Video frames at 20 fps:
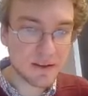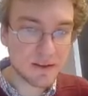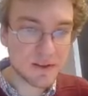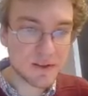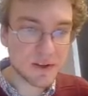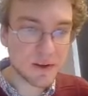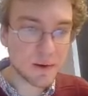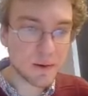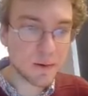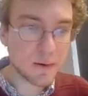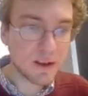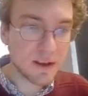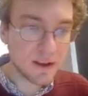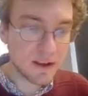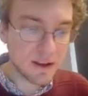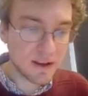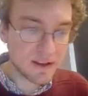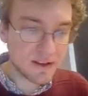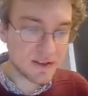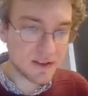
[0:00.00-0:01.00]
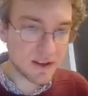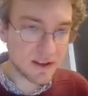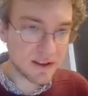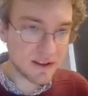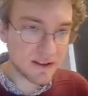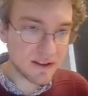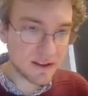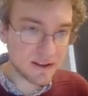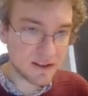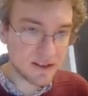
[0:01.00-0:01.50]
So it's
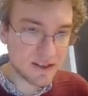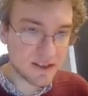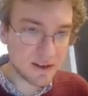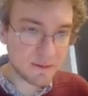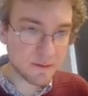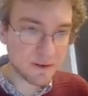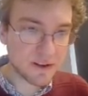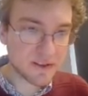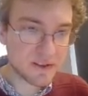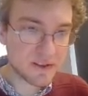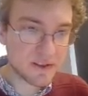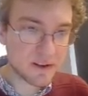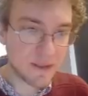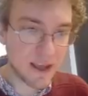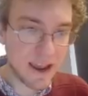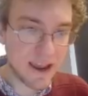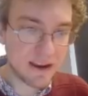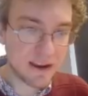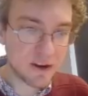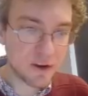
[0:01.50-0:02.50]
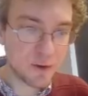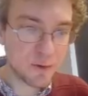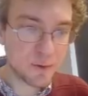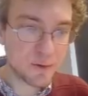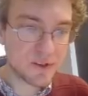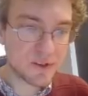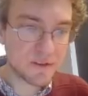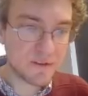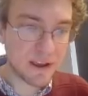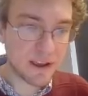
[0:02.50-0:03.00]
the difference of the a
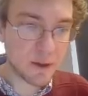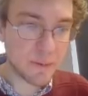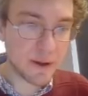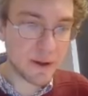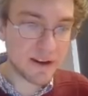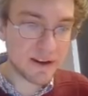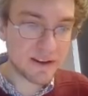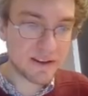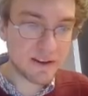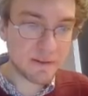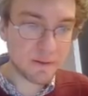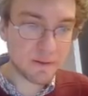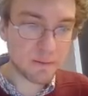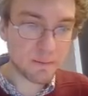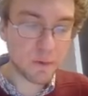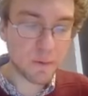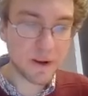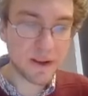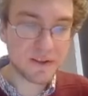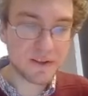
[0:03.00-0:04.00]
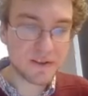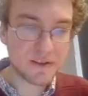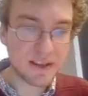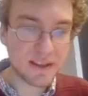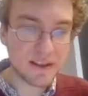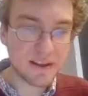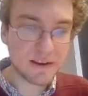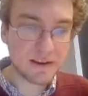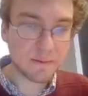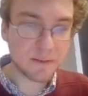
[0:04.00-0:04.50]
nu's evaluated at different points
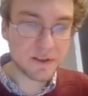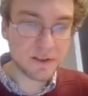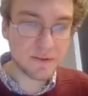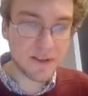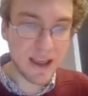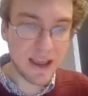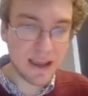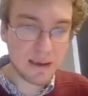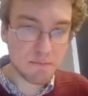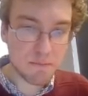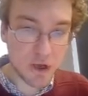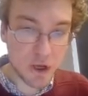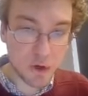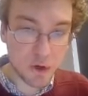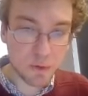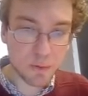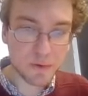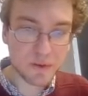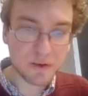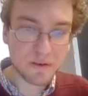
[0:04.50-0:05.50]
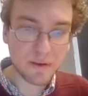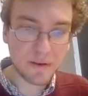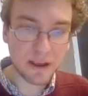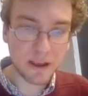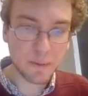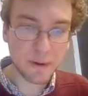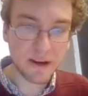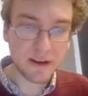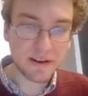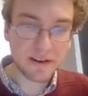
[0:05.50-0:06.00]
and the difference of the a mu's
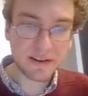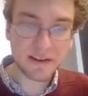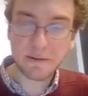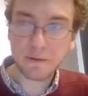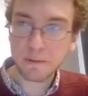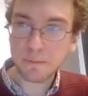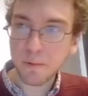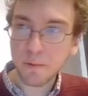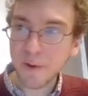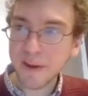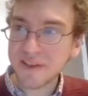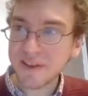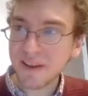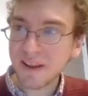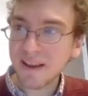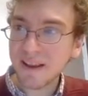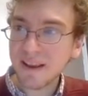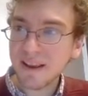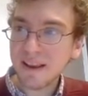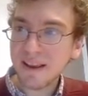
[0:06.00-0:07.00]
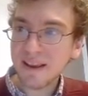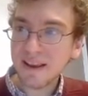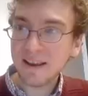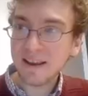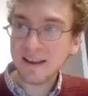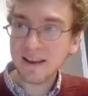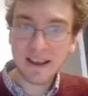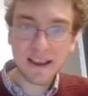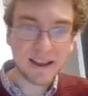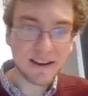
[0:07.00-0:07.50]
evaluated at different points.
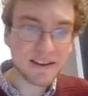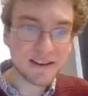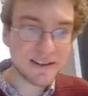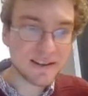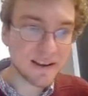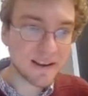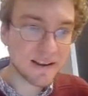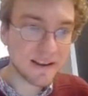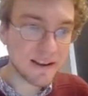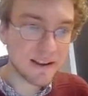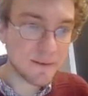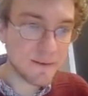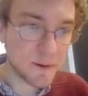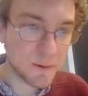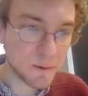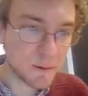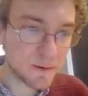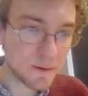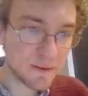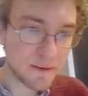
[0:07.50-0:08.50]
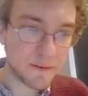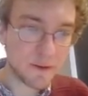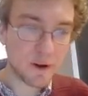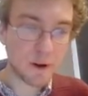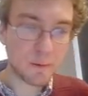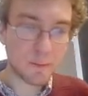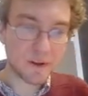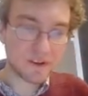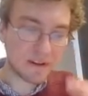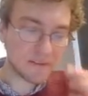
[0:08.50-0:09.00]
And if you
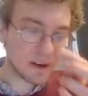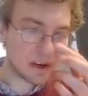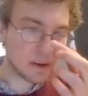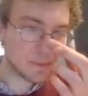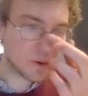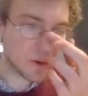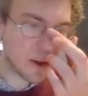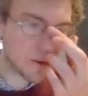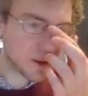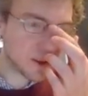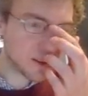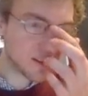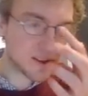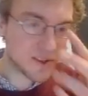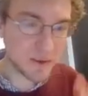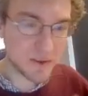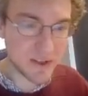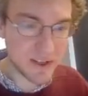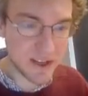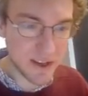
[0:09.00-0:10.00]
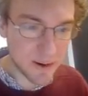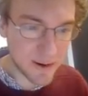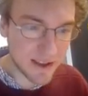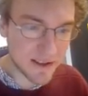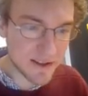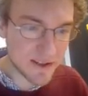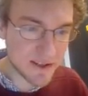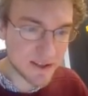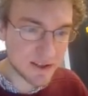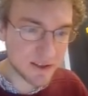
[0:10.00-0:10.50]
know multivariable calculus, you'll see, okay,
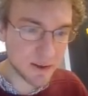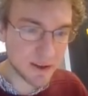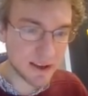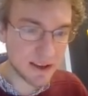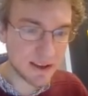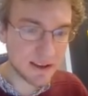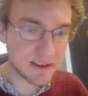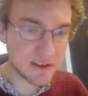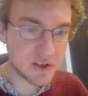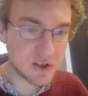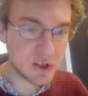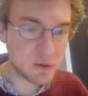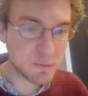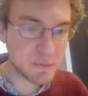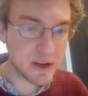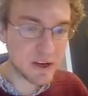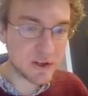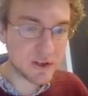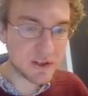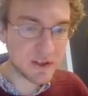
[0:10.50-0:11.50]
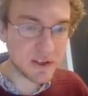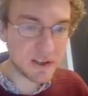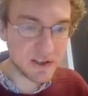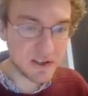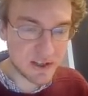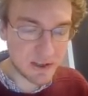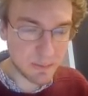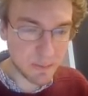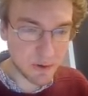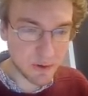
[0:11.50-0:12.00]
this is looking suspiciously
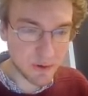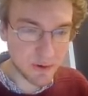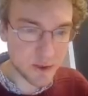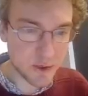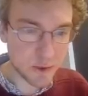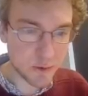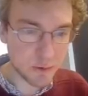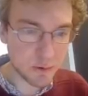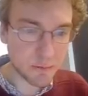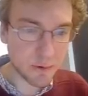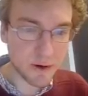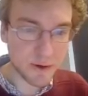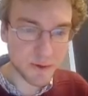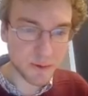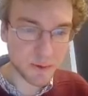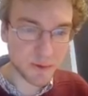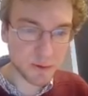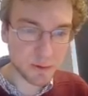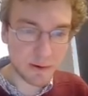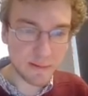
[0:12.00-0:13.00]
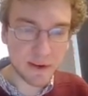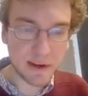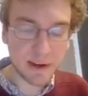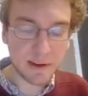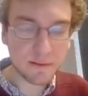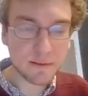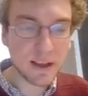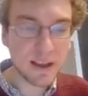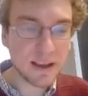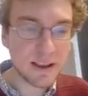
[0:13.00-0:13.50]
similar to a partial
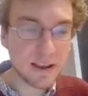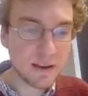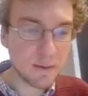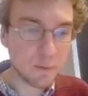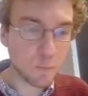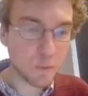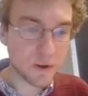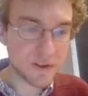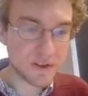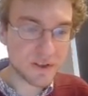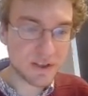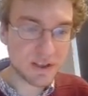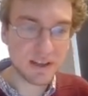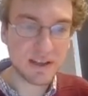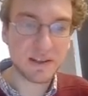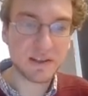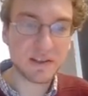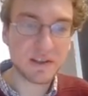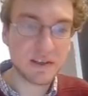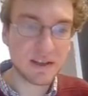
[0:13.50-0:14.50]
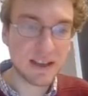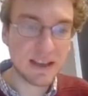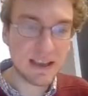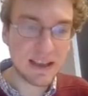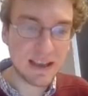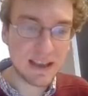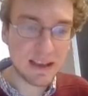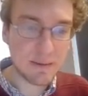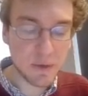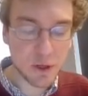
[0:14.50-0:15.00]
derivative once these
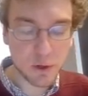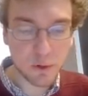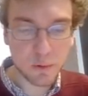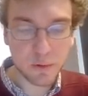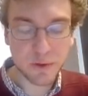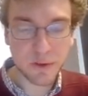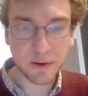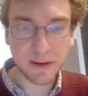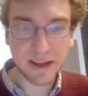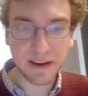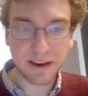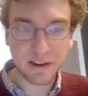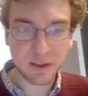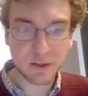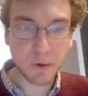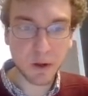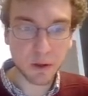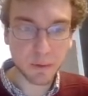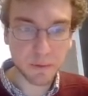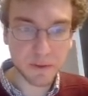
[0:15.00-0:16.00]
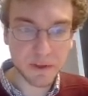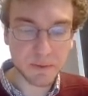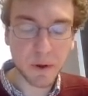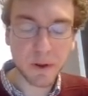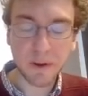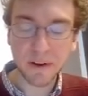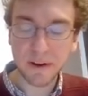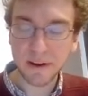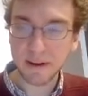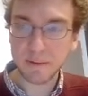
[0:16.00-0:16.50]
e mu's are getting smaller and
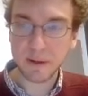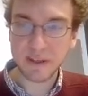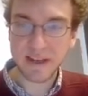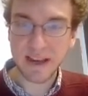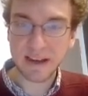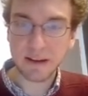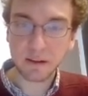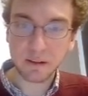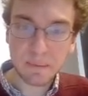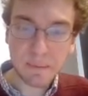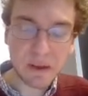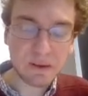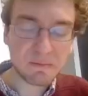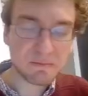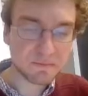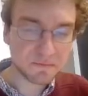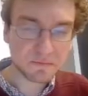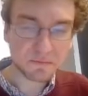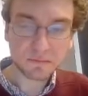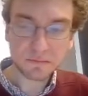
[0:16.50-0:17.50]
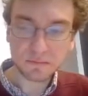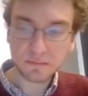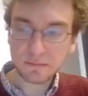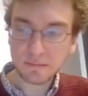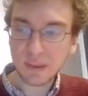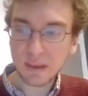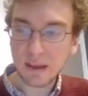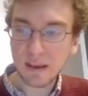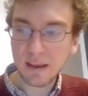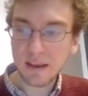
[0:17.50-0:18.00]
smaller, if we take a limit.
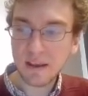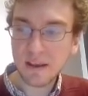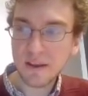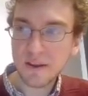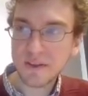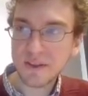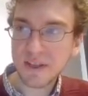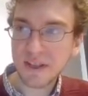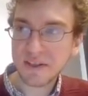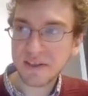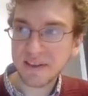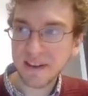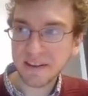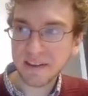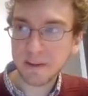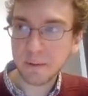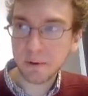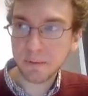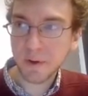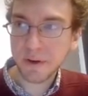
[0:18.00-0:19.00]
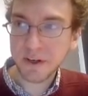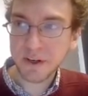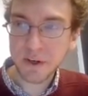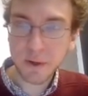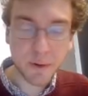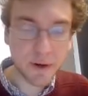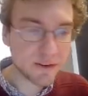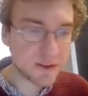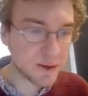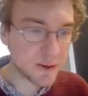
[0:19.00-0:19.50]
So that's exactly what I'm going
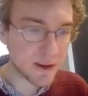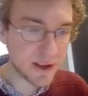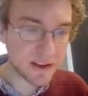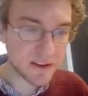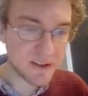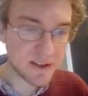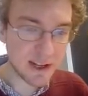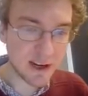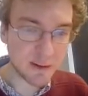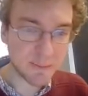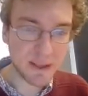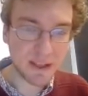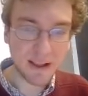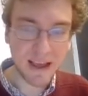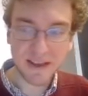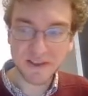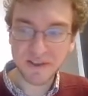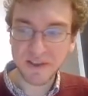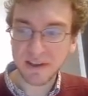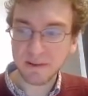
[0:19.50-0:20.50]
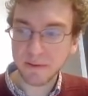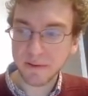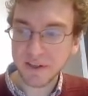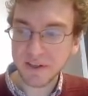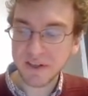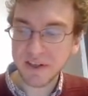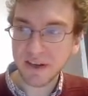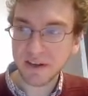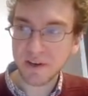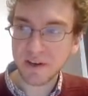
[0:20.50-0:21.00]
to do next. So that'll be the last thing for
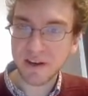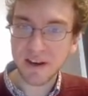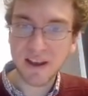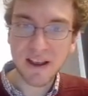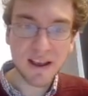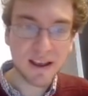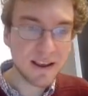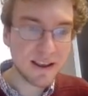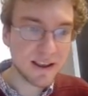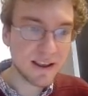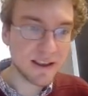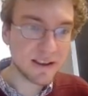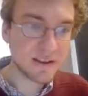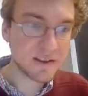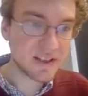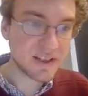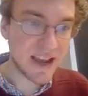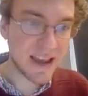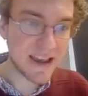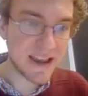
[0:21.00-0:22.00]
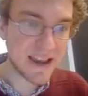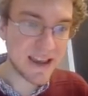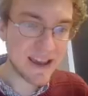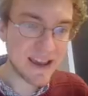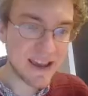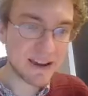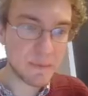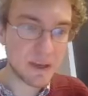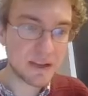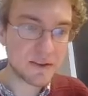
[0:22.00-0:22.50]
this section, is take a
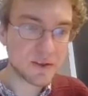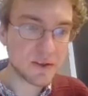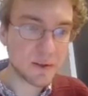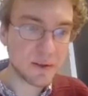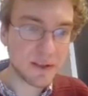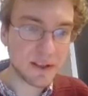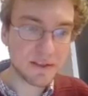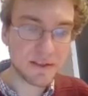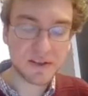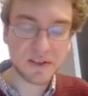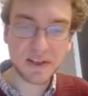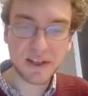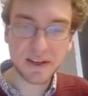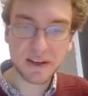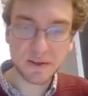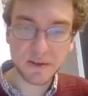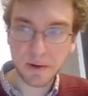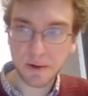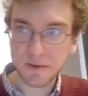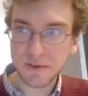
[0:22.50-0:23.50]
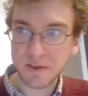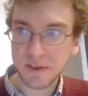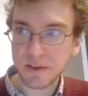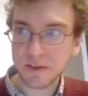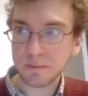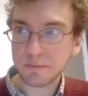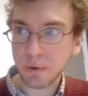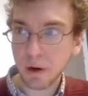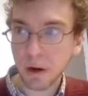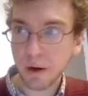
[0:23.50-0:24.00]
limit so that this thing turns
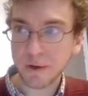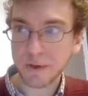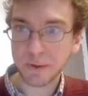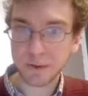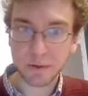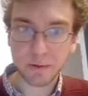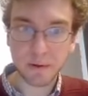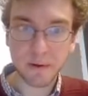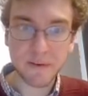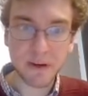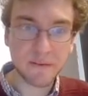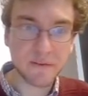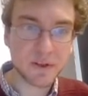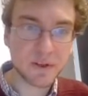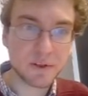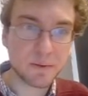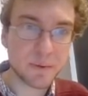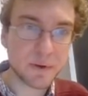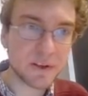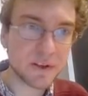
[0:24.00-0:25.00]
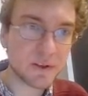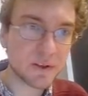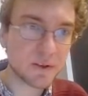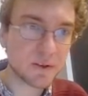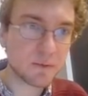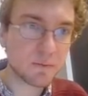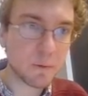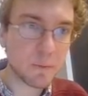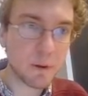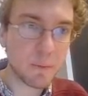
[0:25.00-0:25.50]
into partial derivatives, which
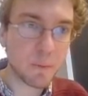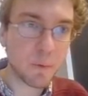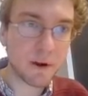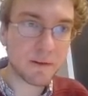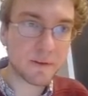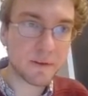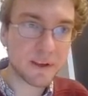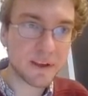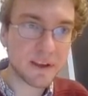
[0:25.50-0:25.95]
is what we want for